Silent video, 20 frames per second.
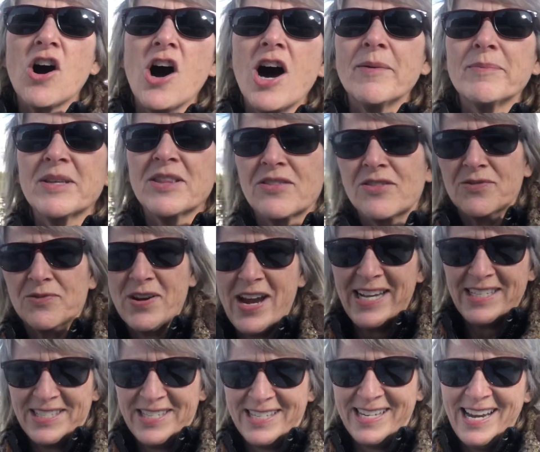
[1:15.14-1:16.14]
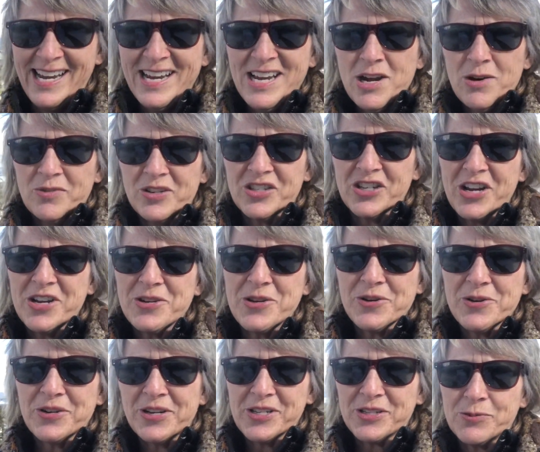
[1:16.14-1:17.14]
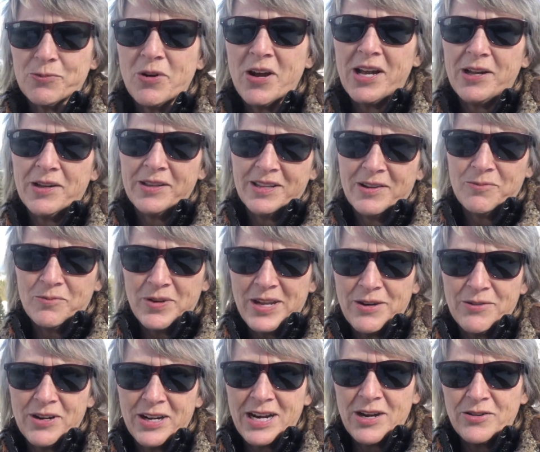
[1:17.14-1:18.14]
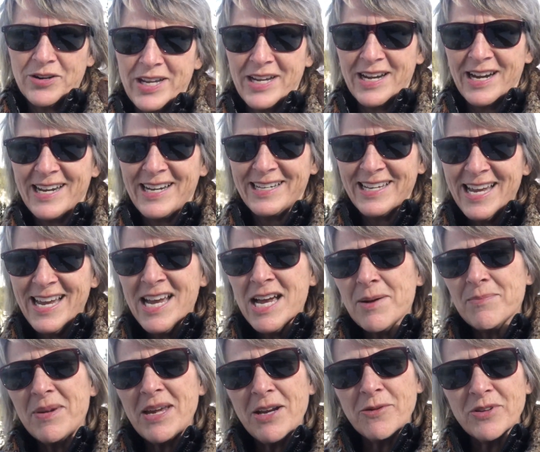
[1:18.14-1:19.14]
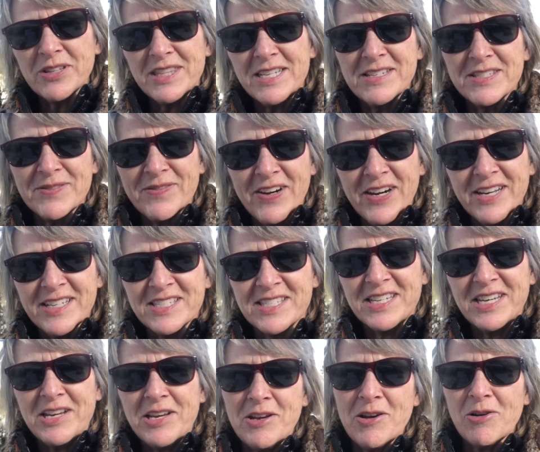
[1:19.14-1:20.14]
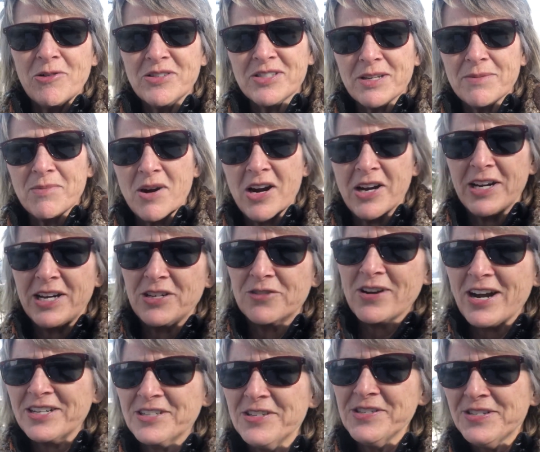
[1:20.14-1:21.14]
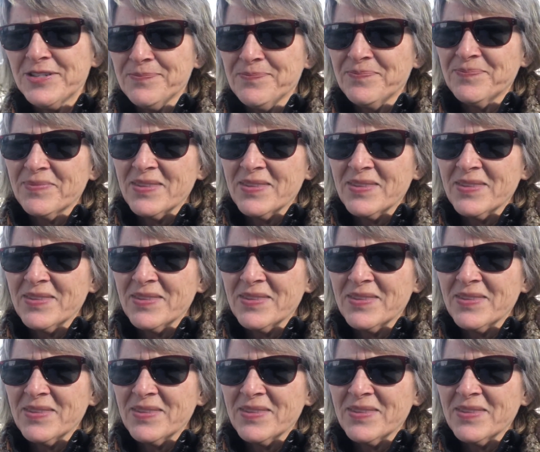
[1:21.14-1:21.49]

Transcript: common threads, which I noticed while we were meeting with these various CEOs and marketing directors.